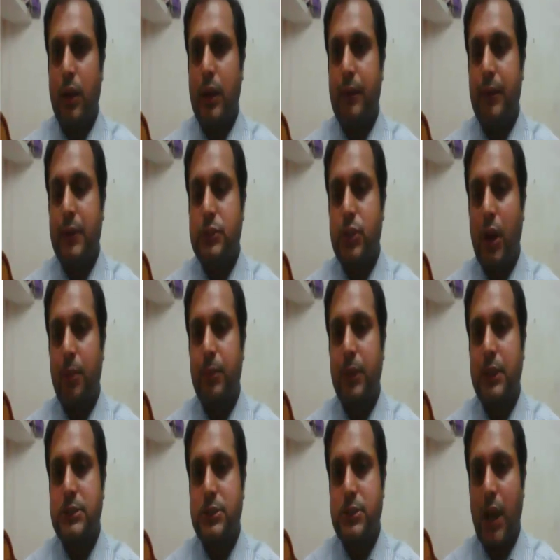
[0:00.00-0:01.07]
Even
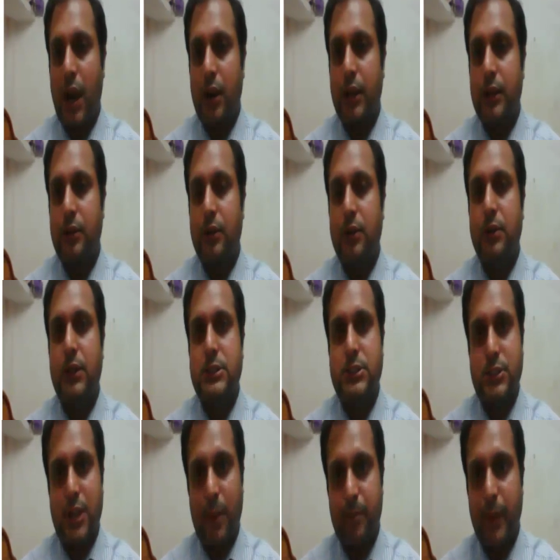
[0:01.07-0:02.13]
Germany started the
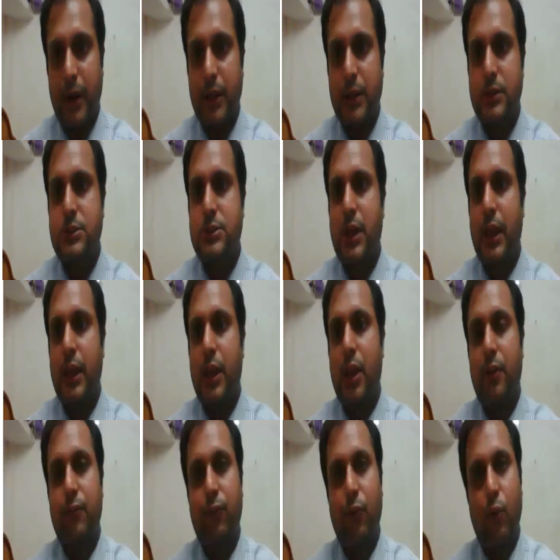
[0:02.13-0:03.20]
submarines, the
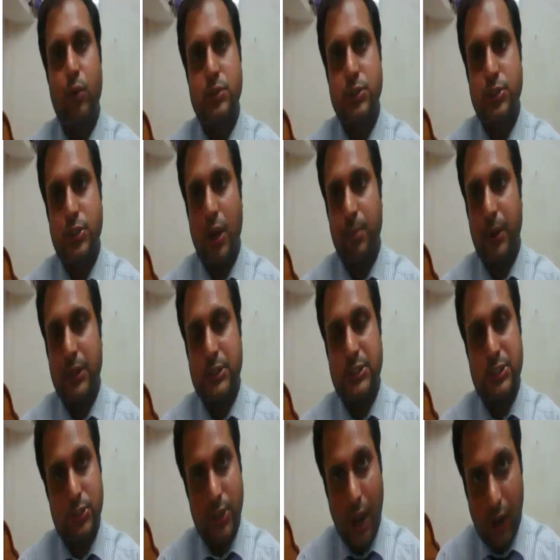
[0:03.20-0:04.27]
Air Force, Germany
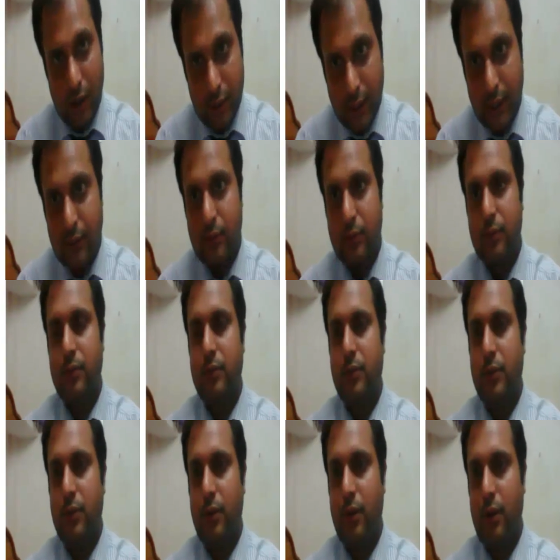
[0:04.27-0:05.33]
started.
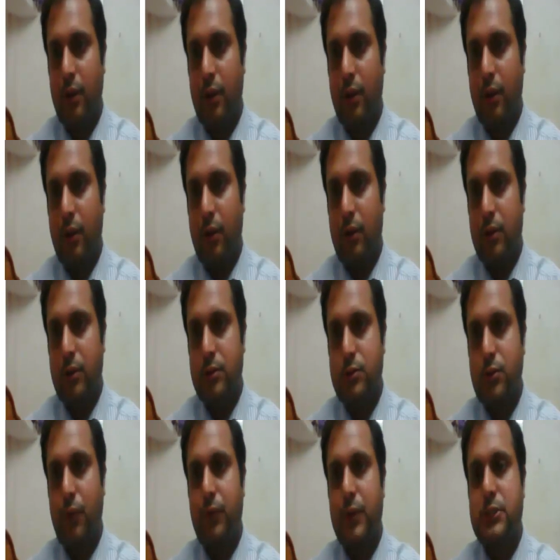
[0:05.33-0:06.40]

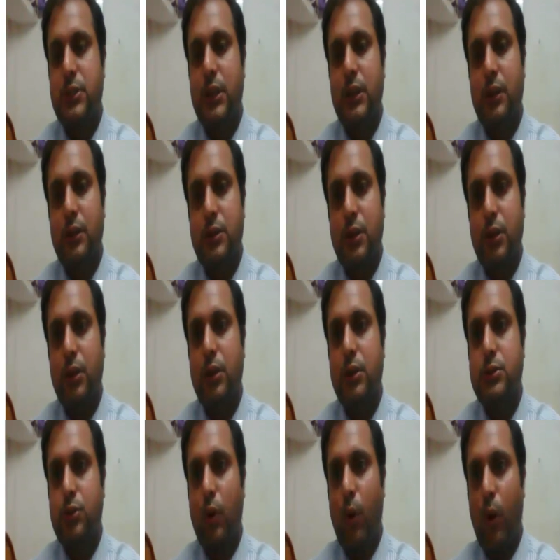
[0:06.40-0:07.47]
So
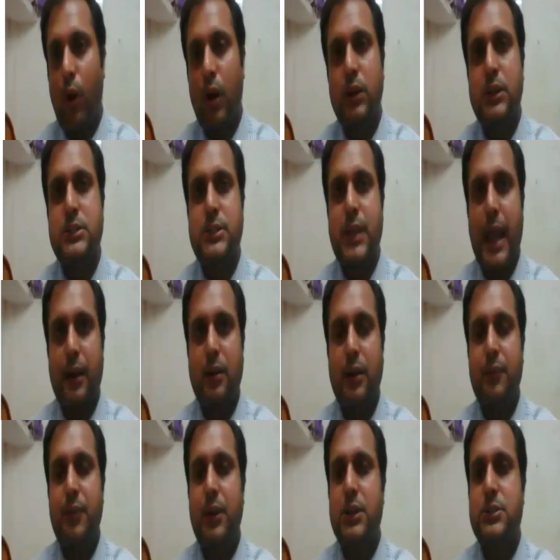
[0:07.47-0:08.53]
all these
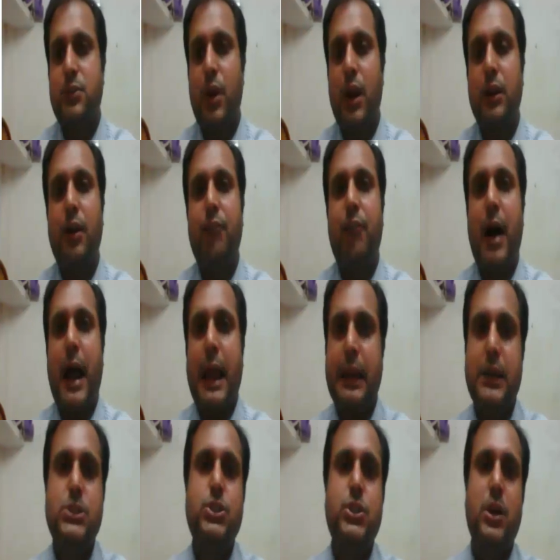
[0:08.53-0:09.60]
activities were the
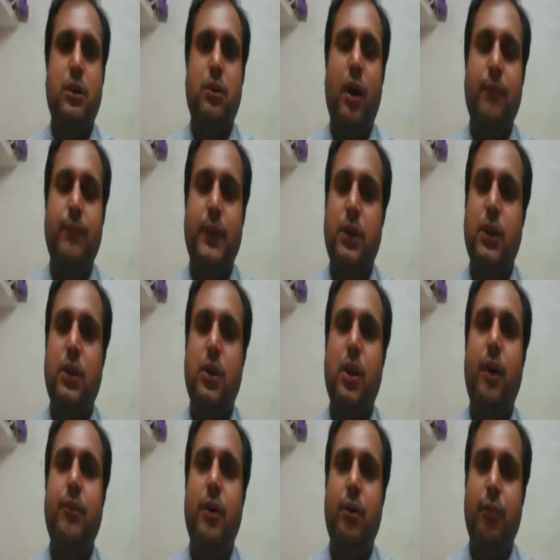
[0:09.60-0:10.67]
violation of the Treaty
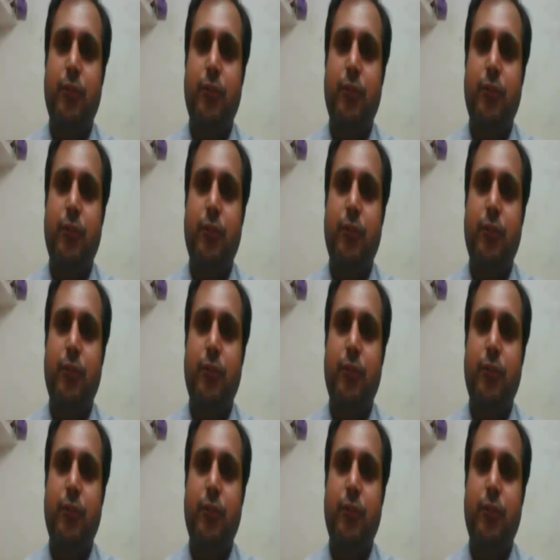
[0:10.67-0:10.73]
of